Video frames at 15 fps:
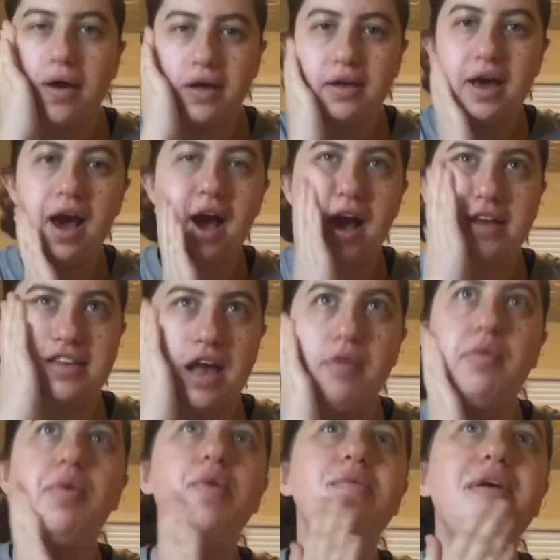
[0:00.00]
guys, I'm gonna
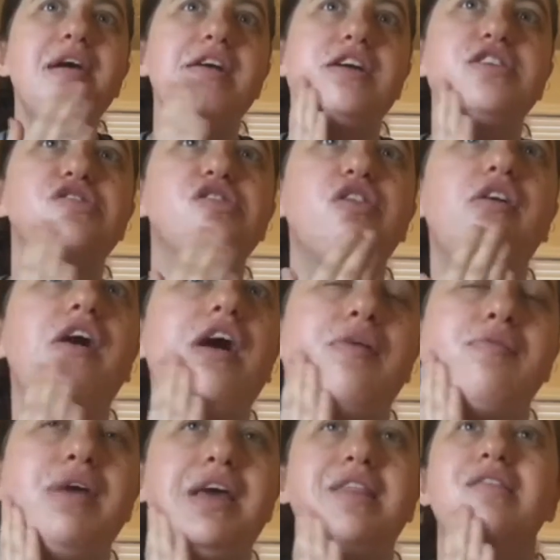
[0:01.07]
put my Instagram
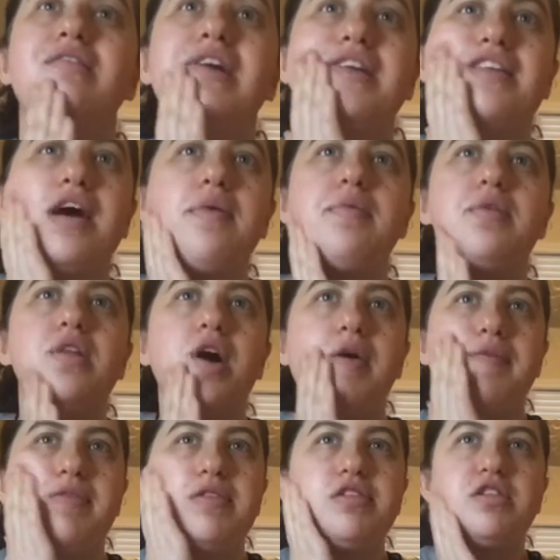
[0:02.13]
in the link down below. I'm
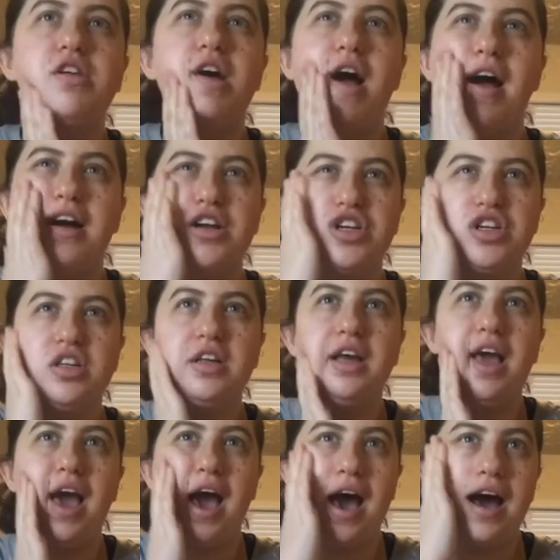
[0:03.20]
gonna start actually
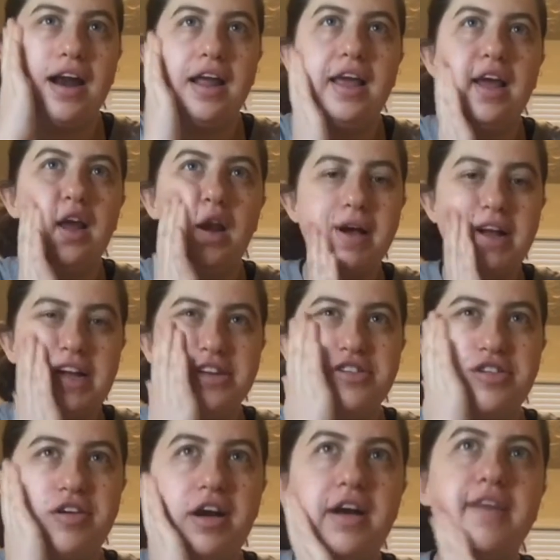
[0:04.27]
adding
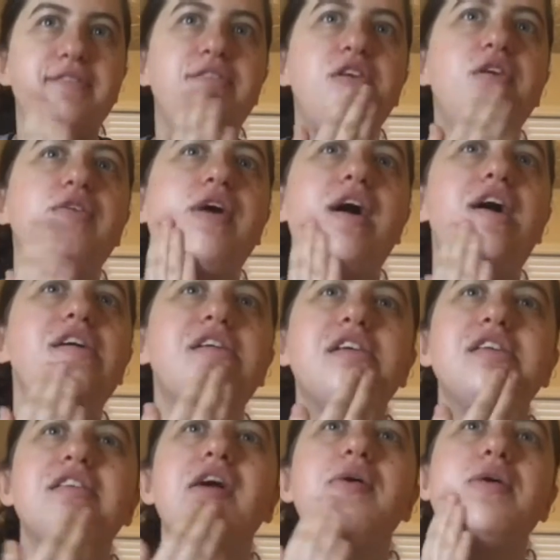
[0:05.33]
Instagram for you guys
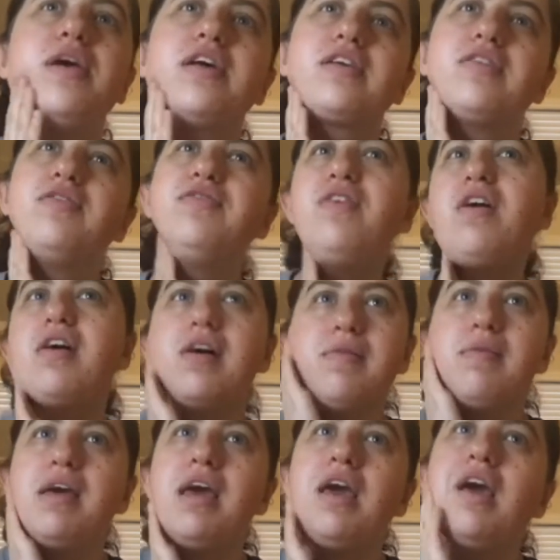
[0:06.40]
because that way you guys can follow
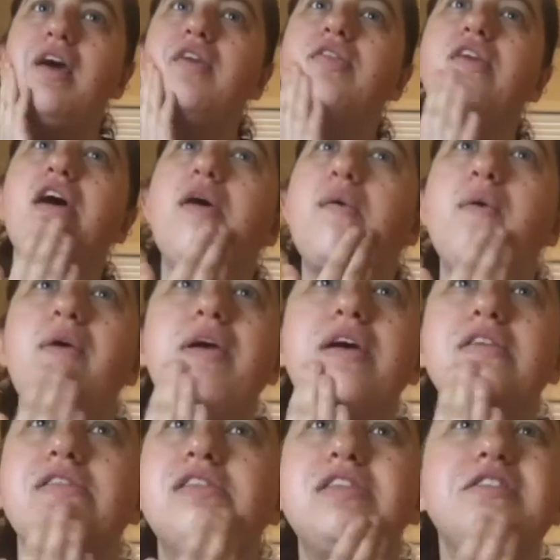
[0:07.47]
me and that way you
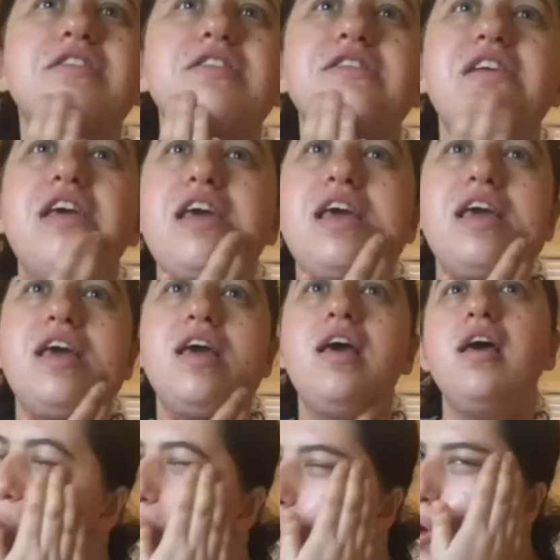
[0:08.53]
guys can see,
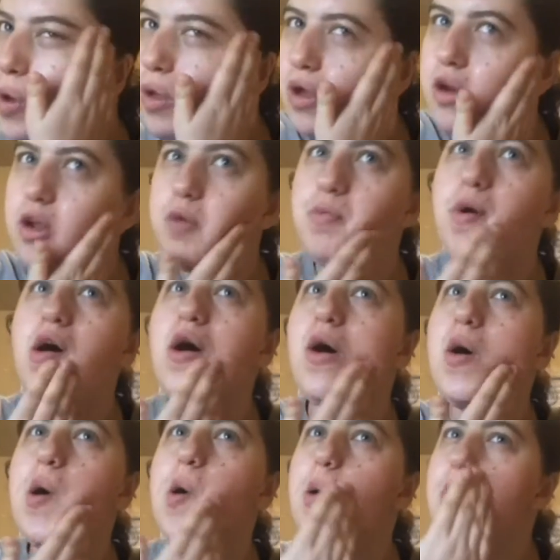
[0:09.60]
you know, like new
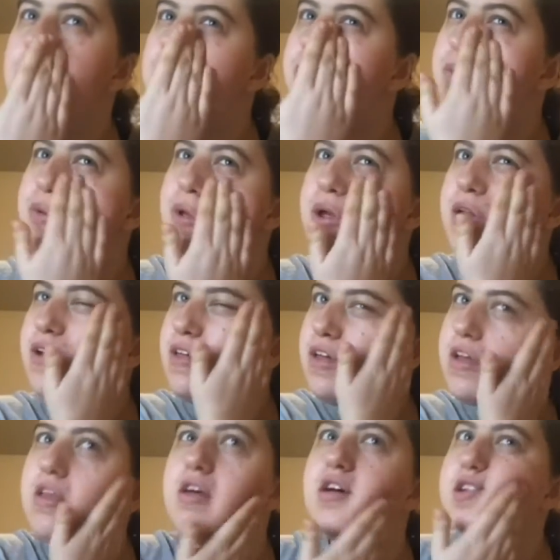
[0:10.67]
posts and all that
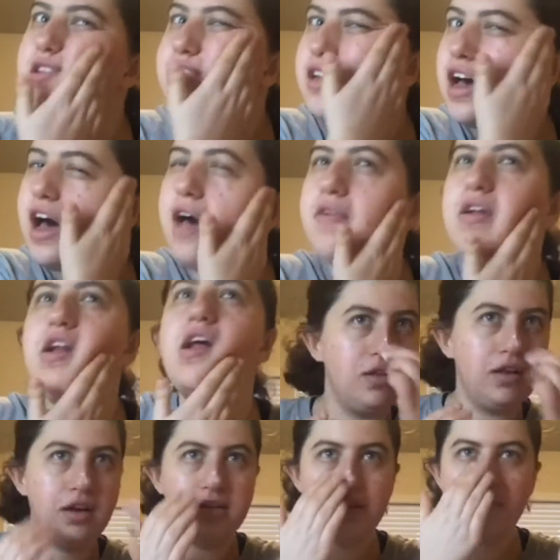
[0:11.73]
kind of stuff. And
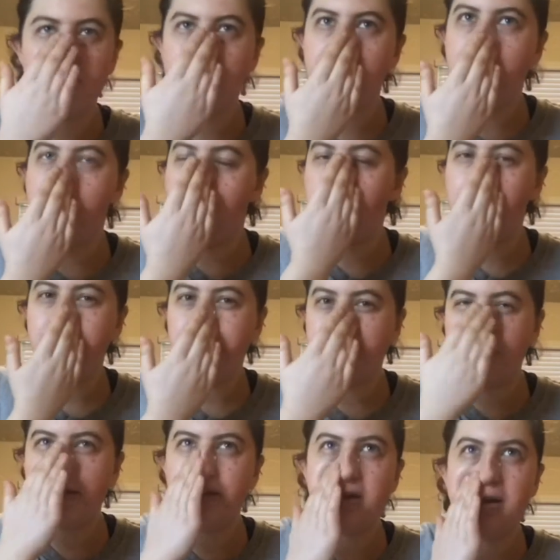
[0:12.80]
because I mean, I always
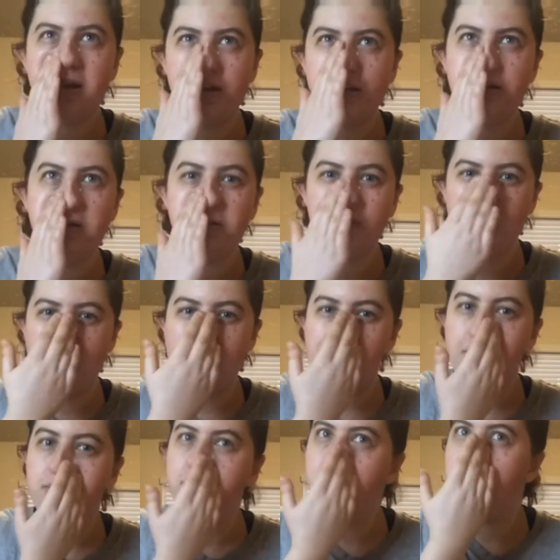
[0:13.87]
like kind of do
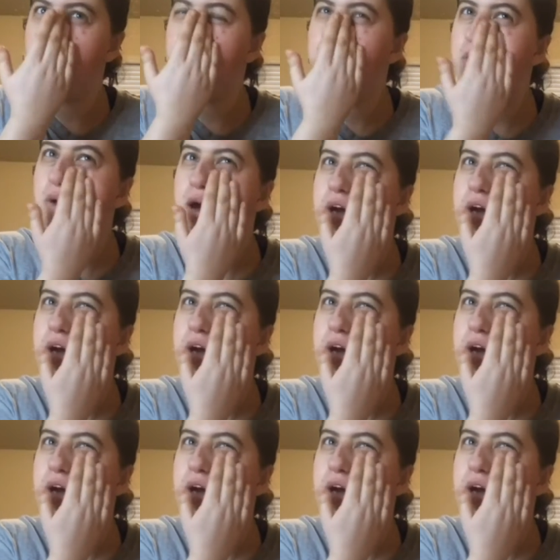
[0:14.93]
lives, you